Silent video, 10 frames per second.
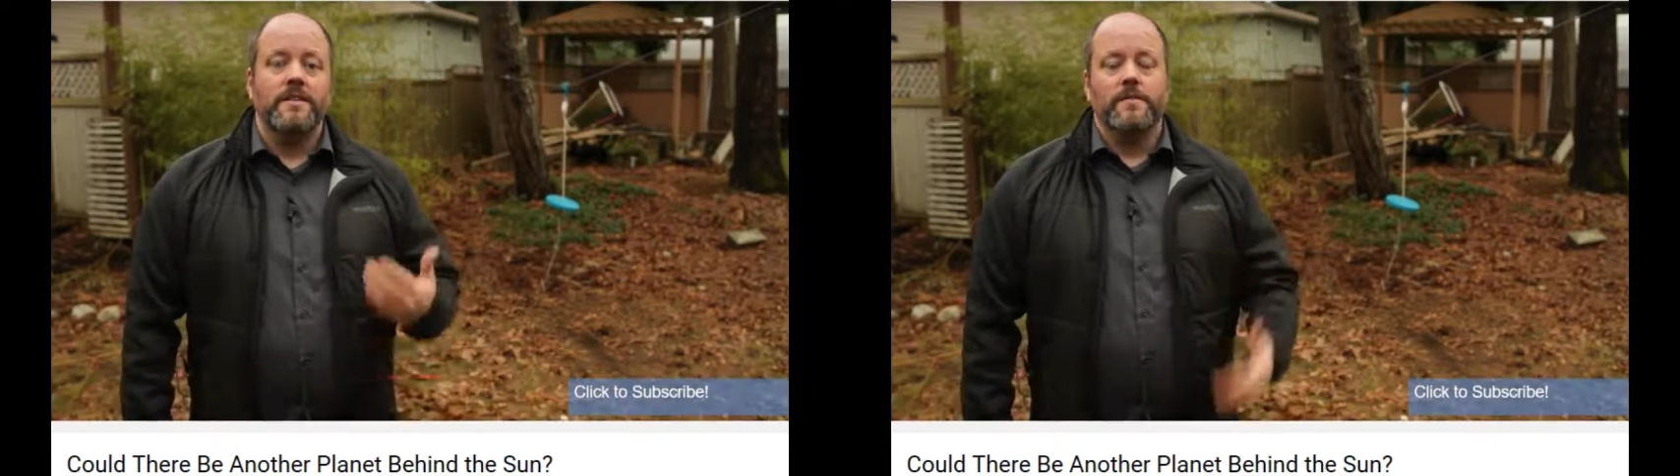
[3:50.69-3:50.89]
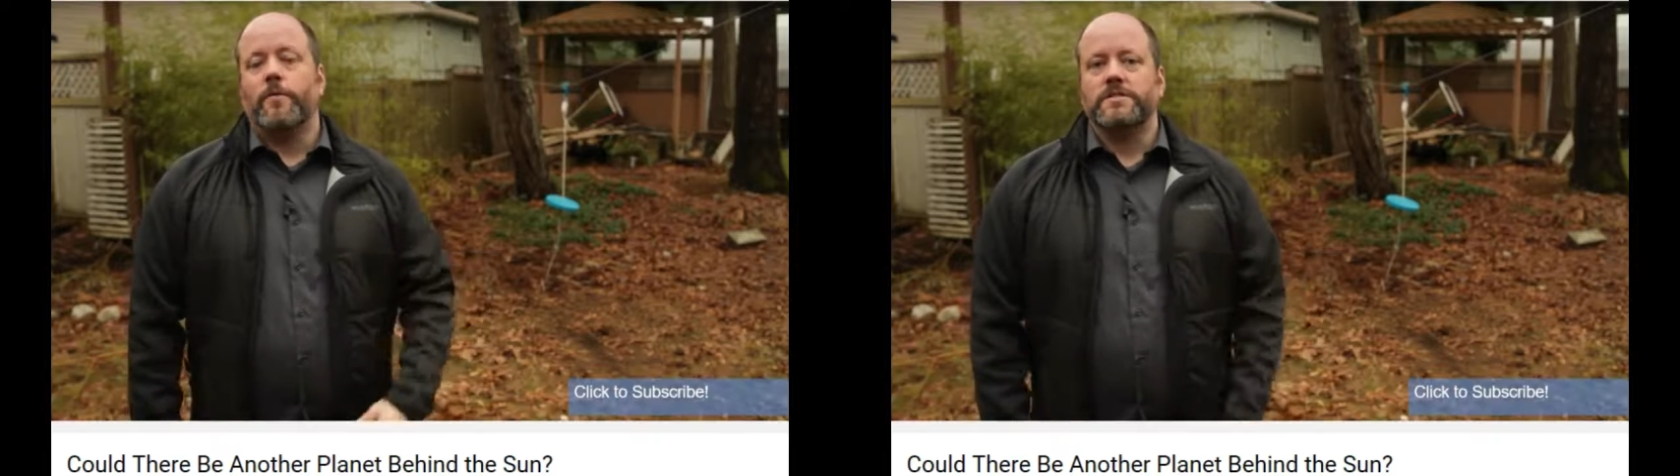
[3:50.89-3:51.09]

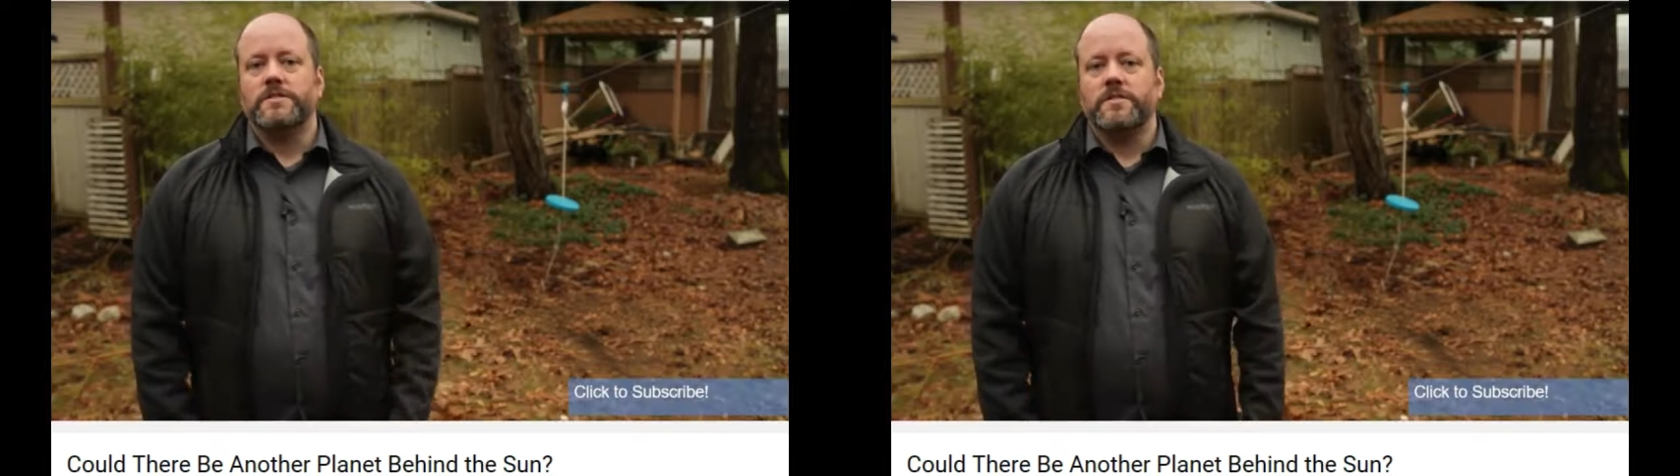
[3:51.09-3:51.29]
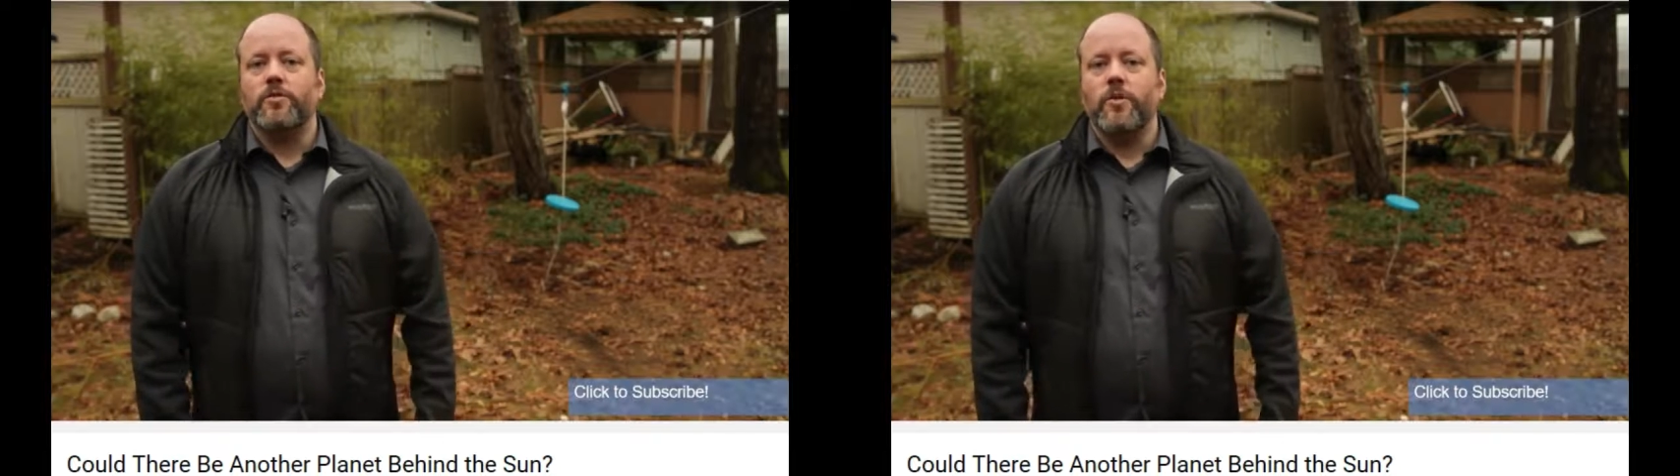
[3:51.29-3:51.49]
the
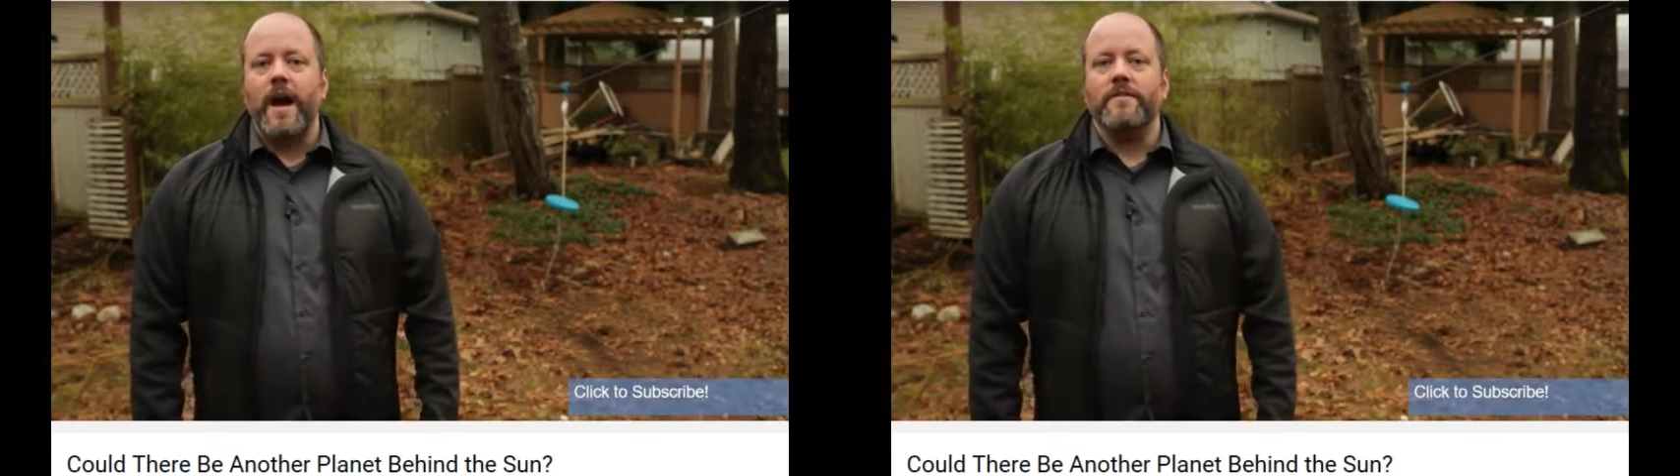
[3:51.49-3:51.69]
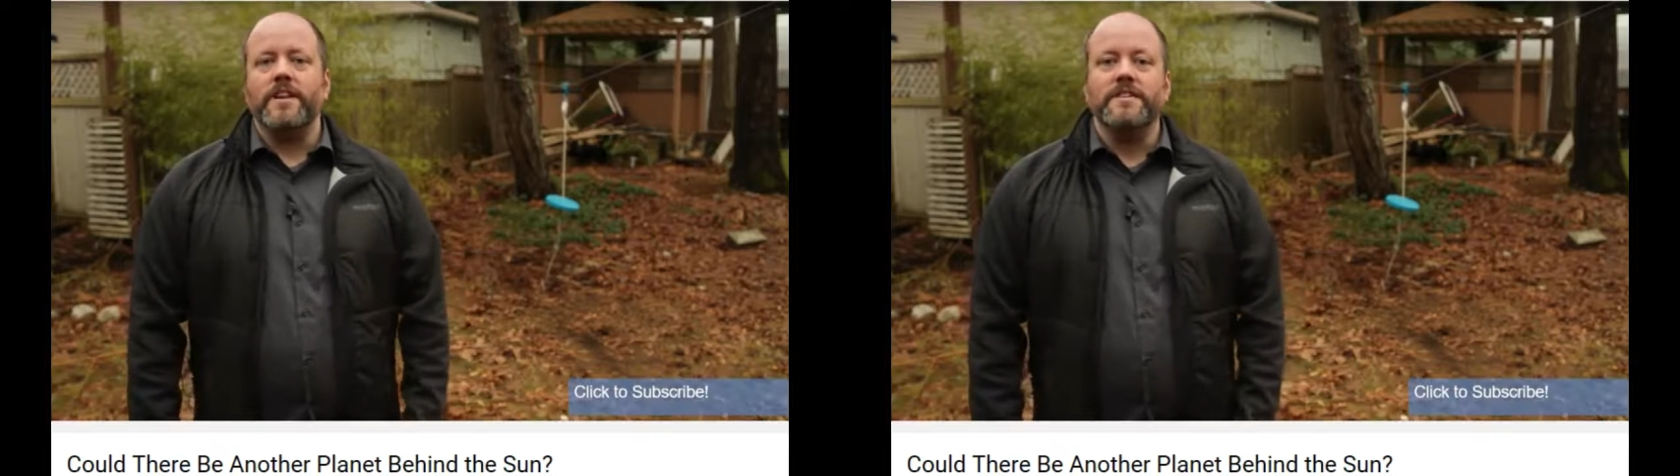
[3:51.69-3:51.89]
forces of
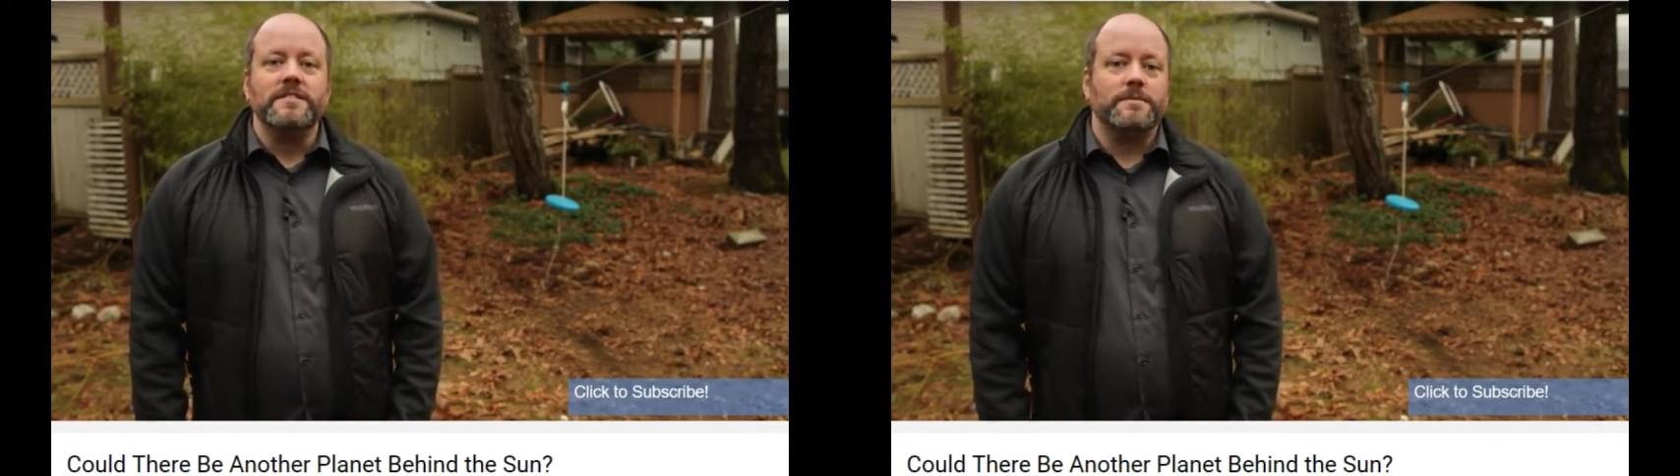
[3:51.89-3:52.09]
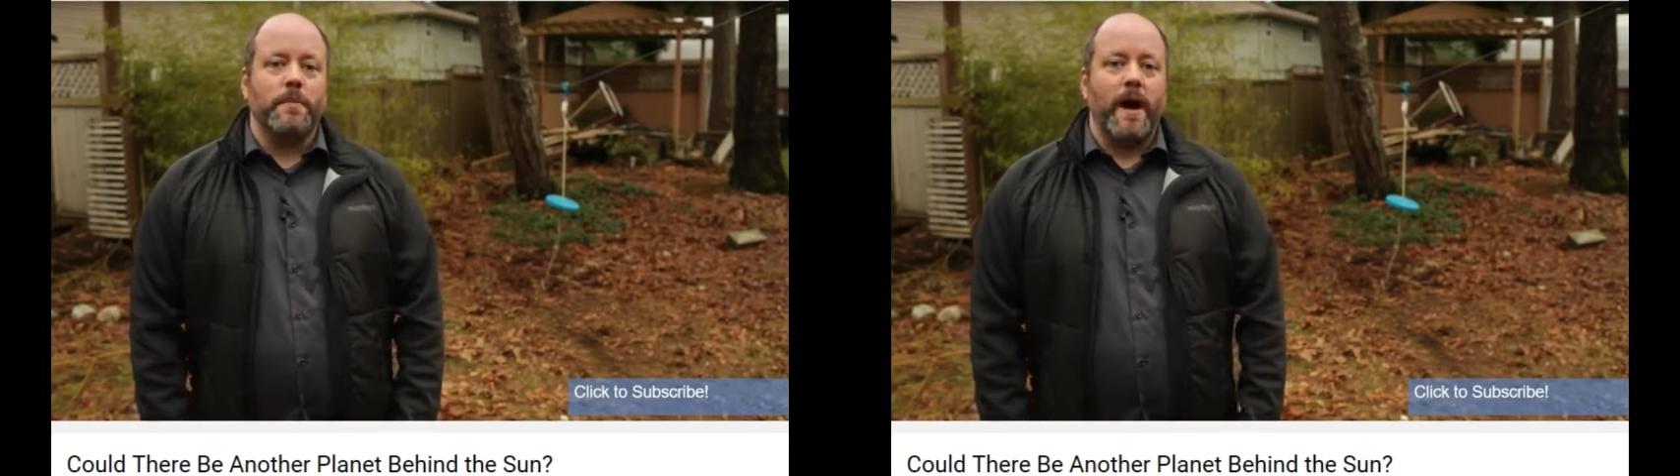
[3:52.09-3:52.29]
gravity
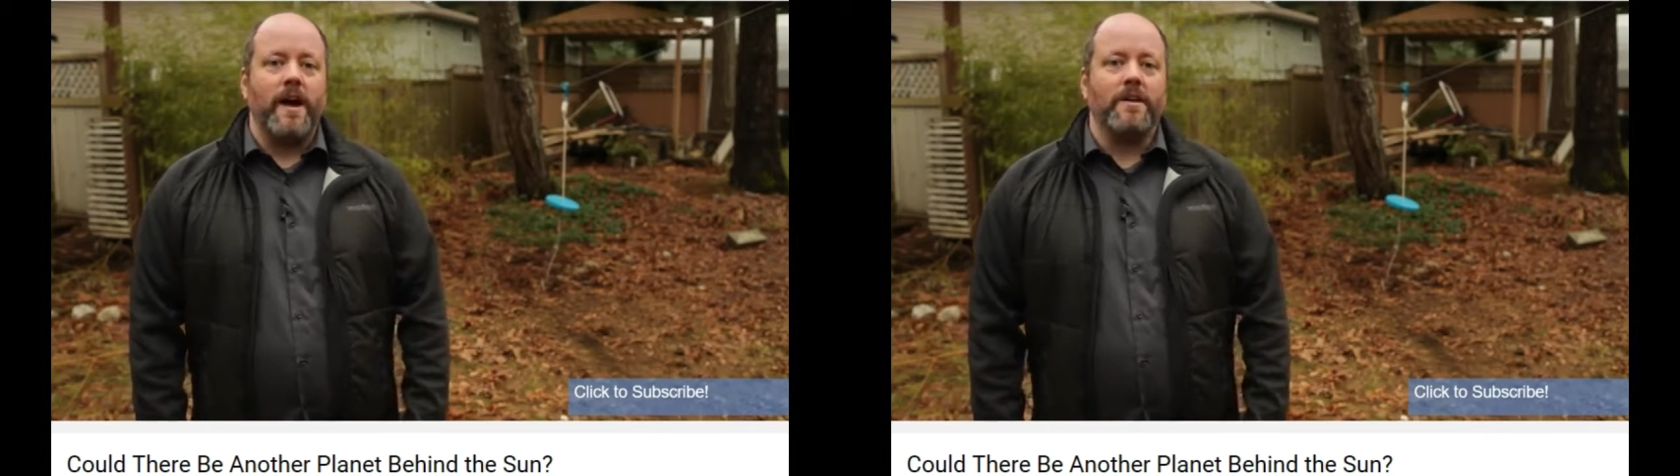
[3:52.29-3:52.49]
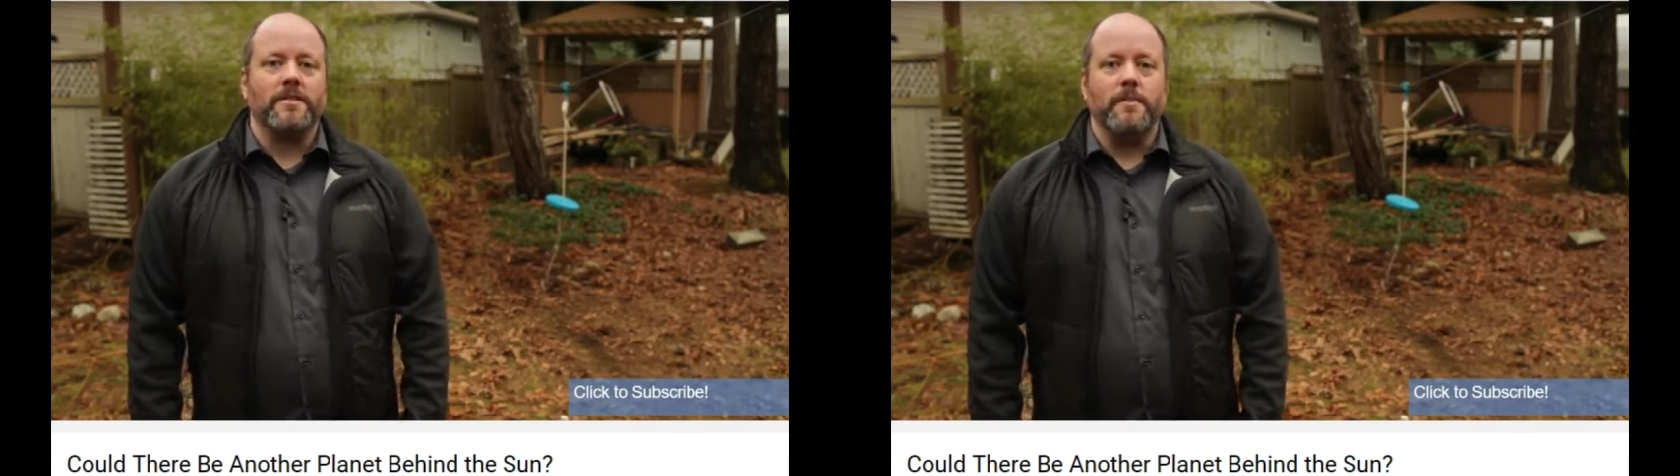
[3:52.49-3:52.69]

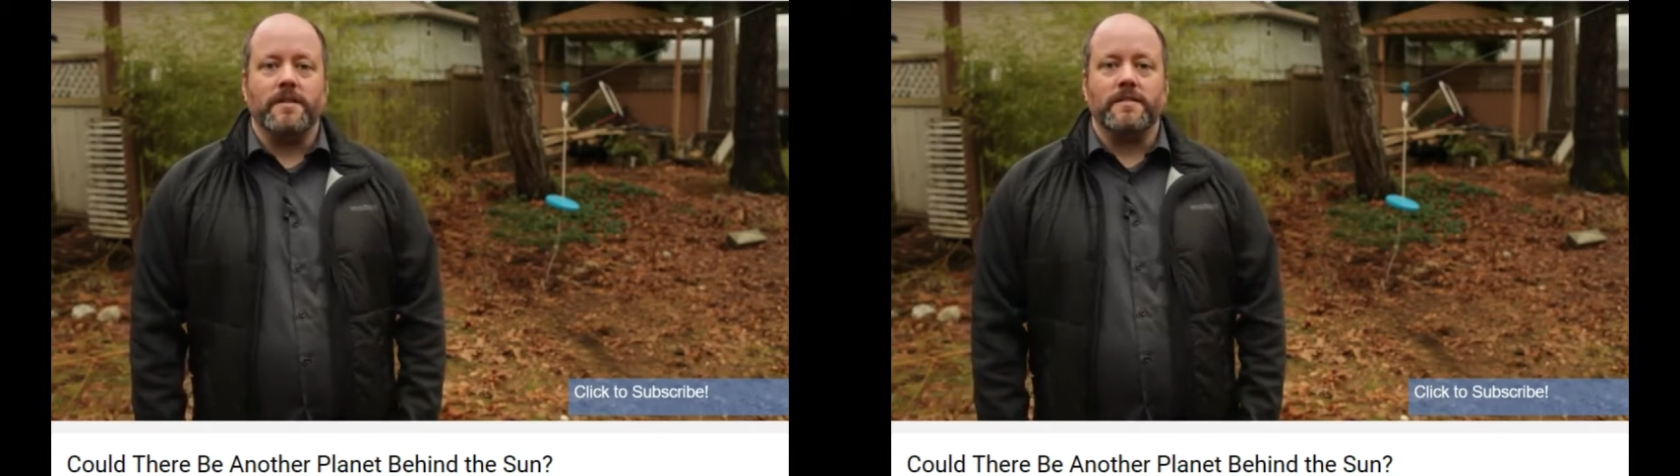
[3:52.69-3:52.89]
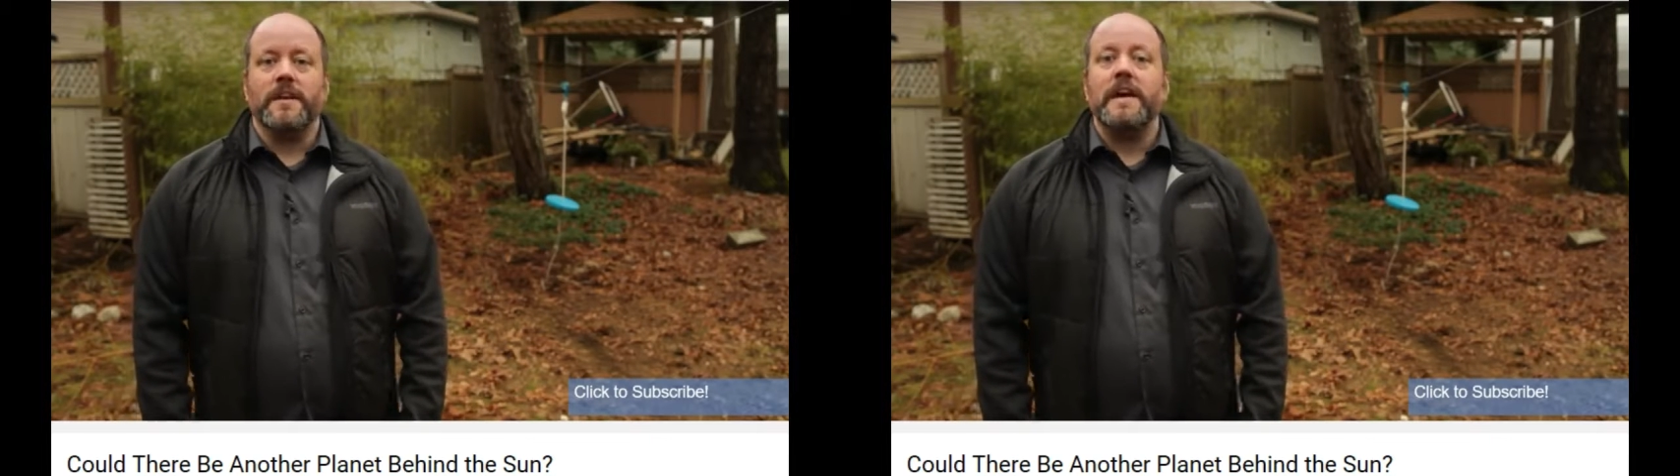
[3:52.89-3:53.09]
conspire to make this